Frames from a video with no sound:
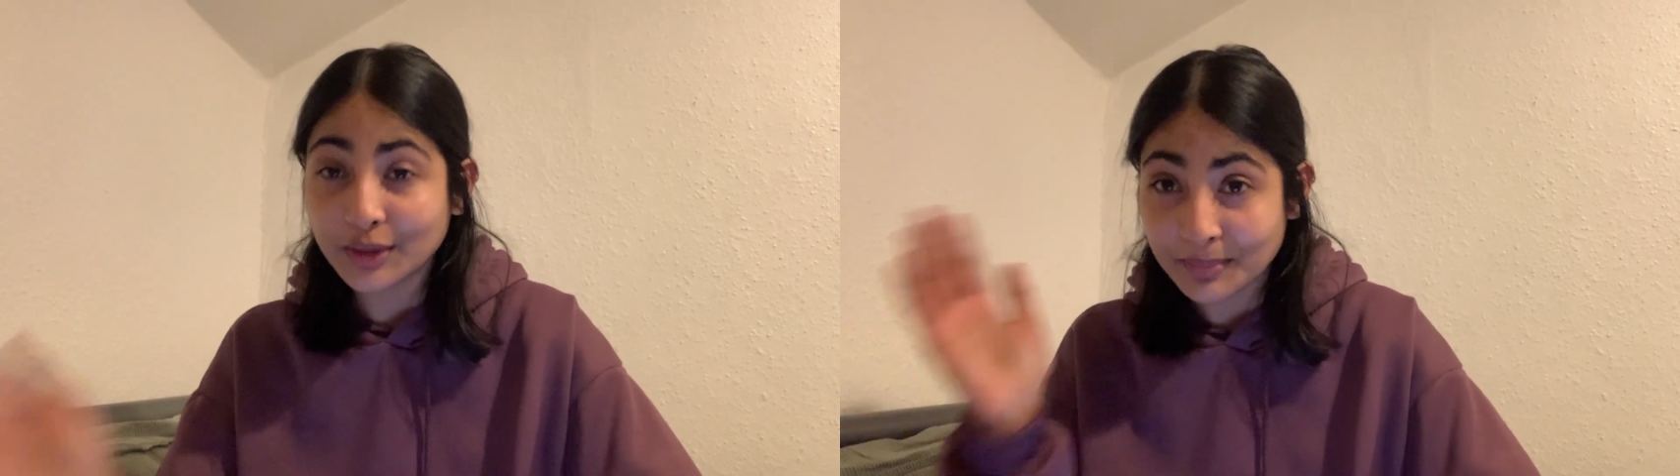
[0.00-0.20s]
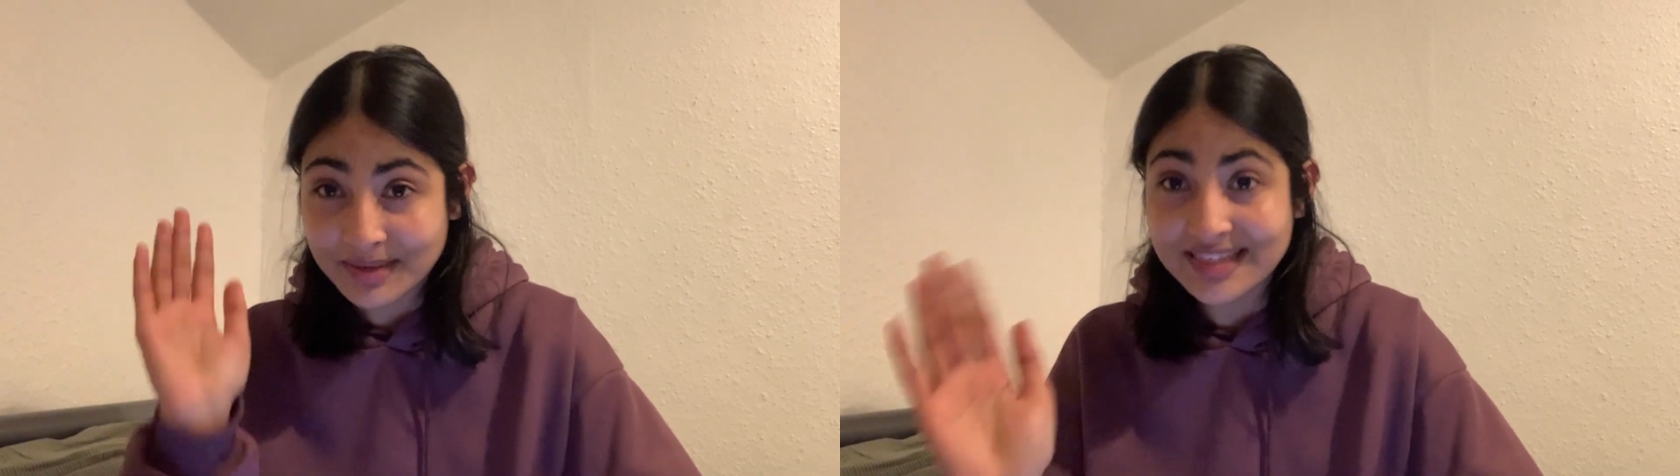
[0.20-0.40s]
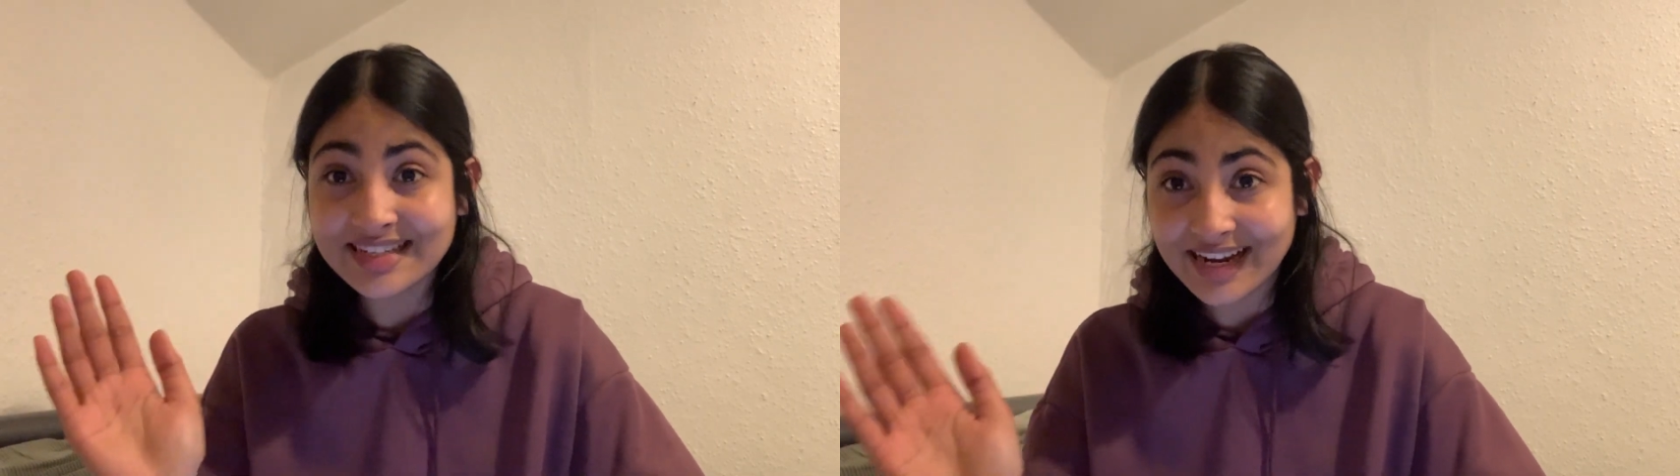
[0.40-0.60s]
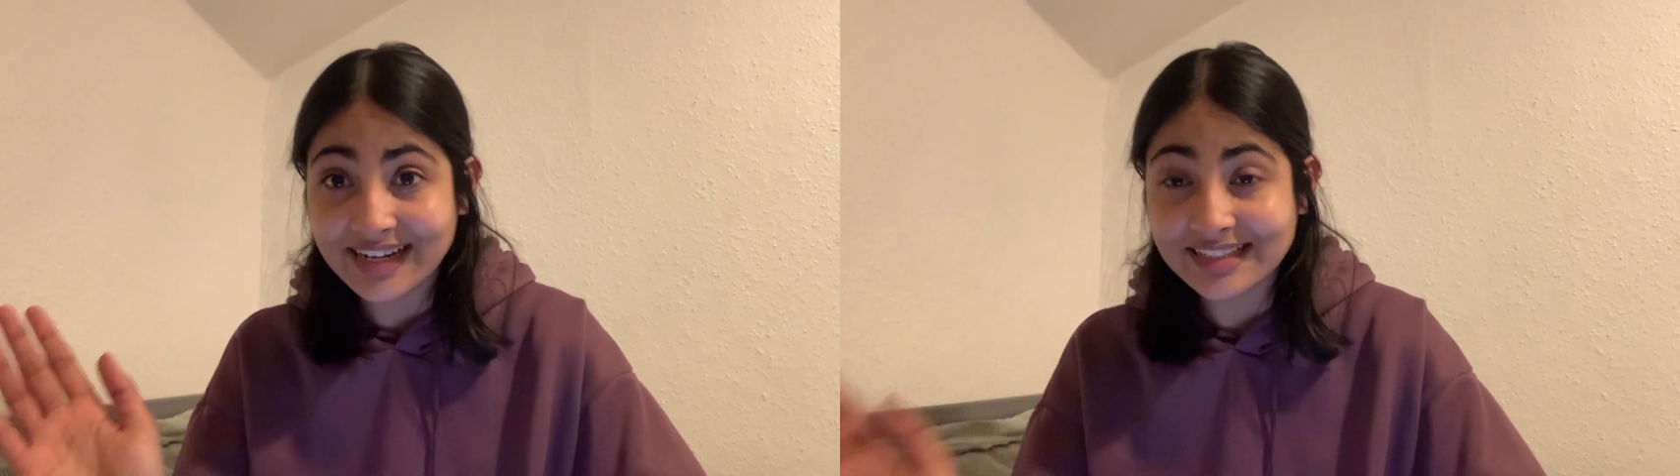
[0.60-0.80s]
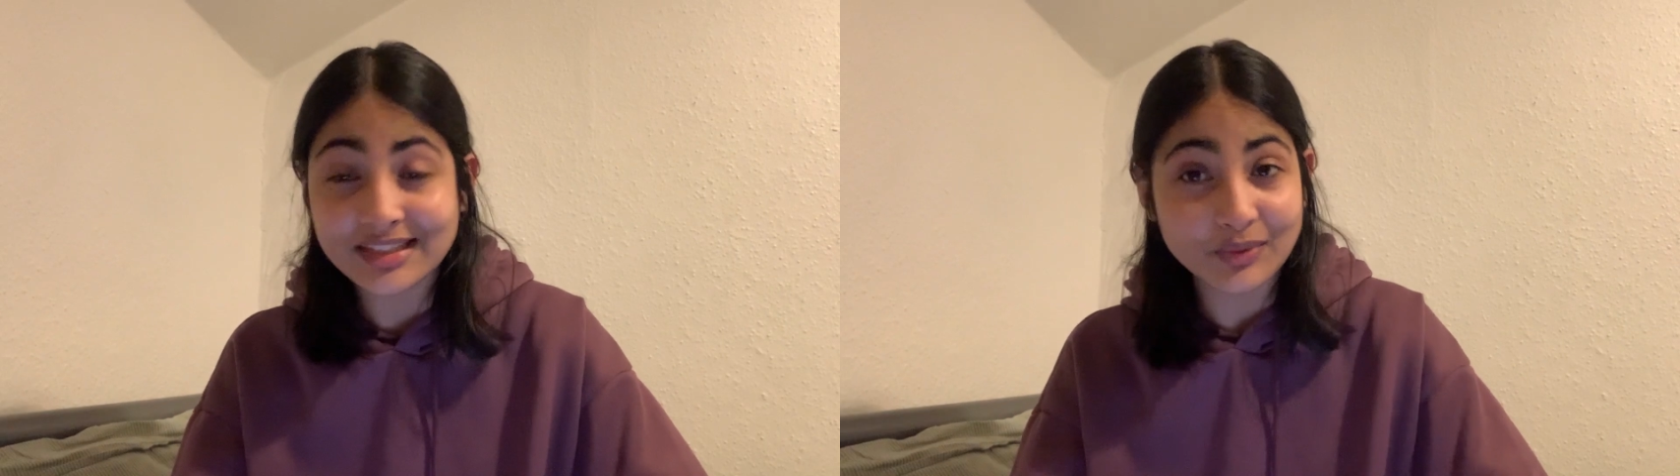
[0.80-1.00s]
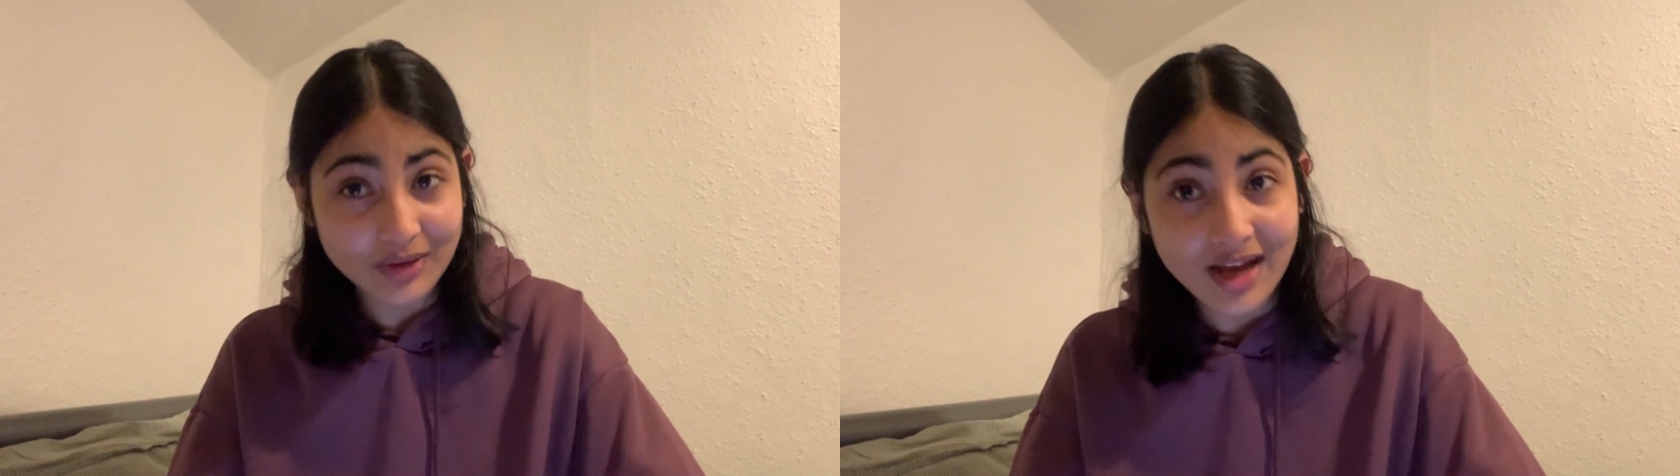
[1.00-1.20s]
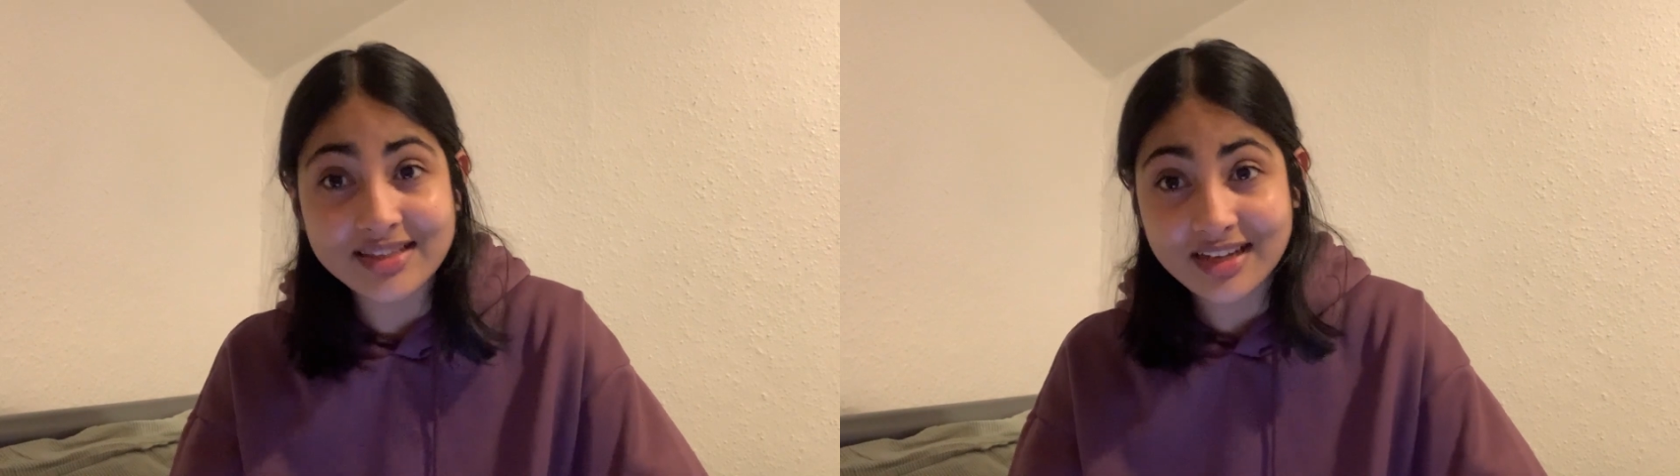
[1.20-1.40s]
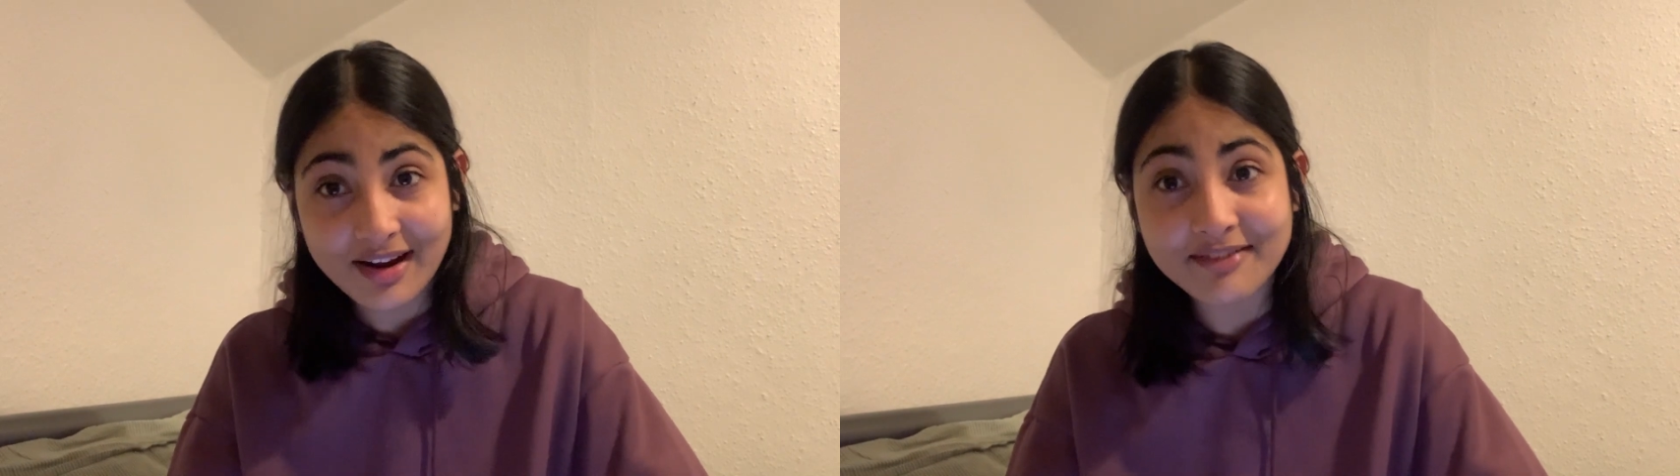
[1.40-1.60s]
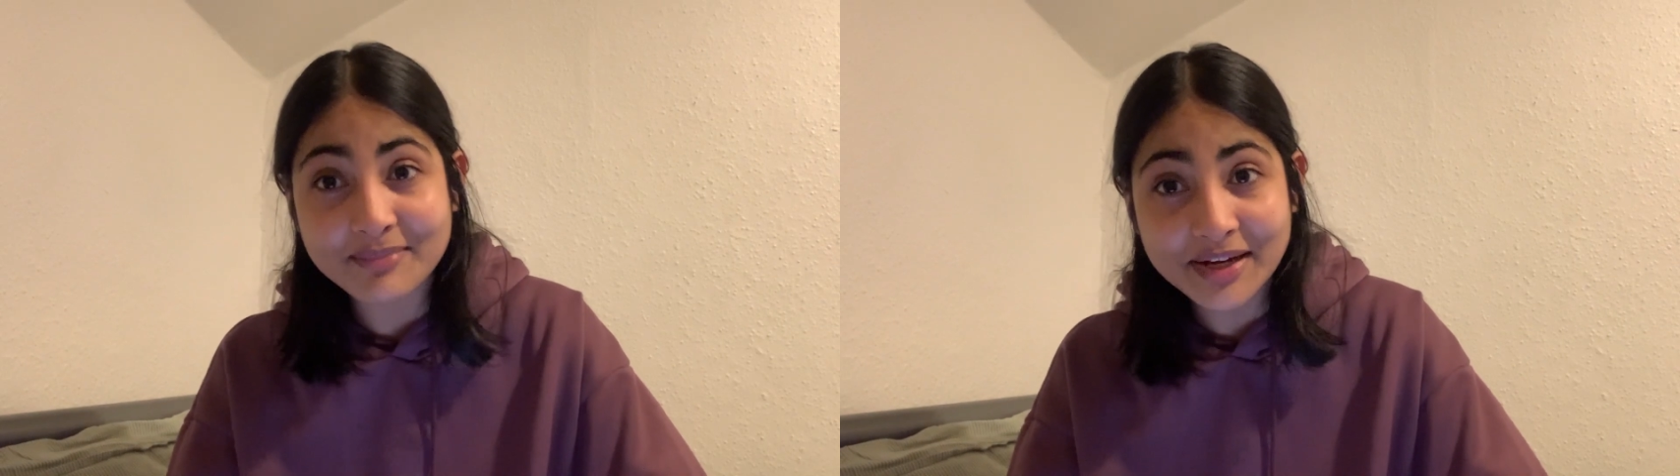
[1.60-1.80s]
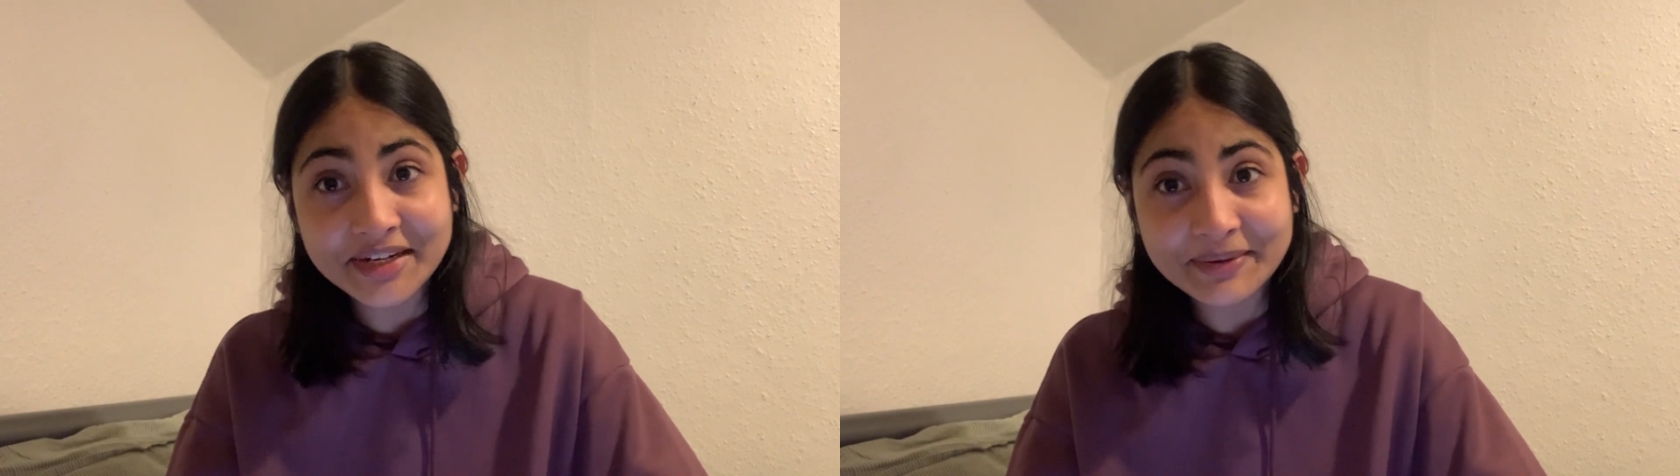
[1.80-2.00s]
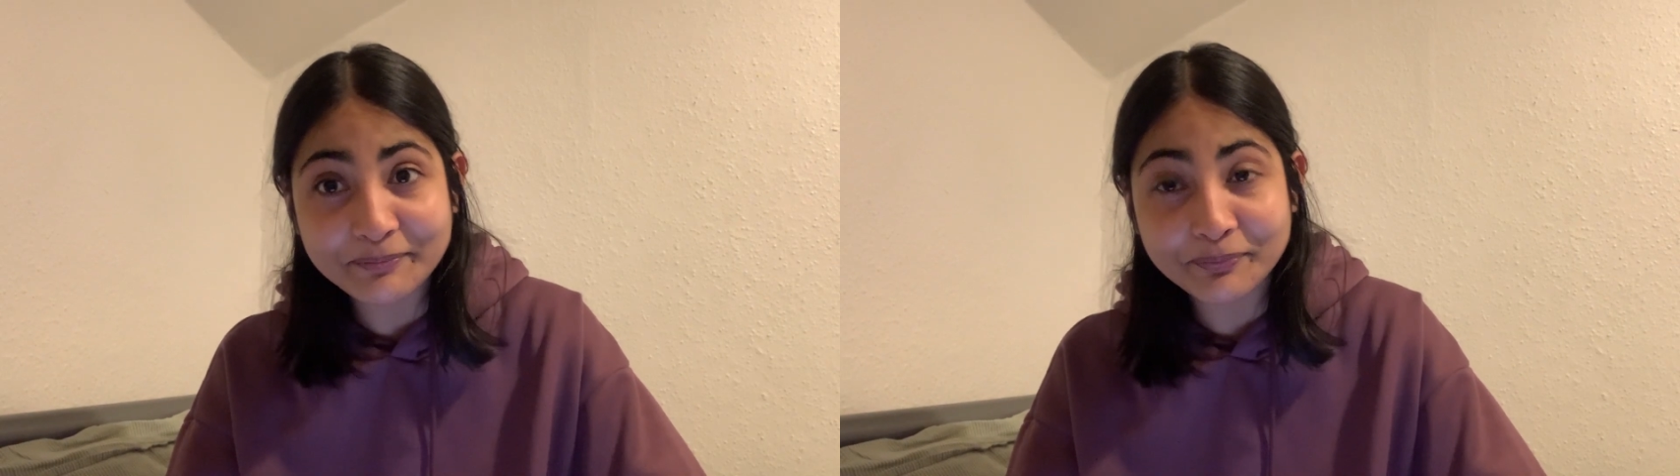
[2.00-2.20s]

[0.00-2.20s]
your mistakes don't cost a lot of money.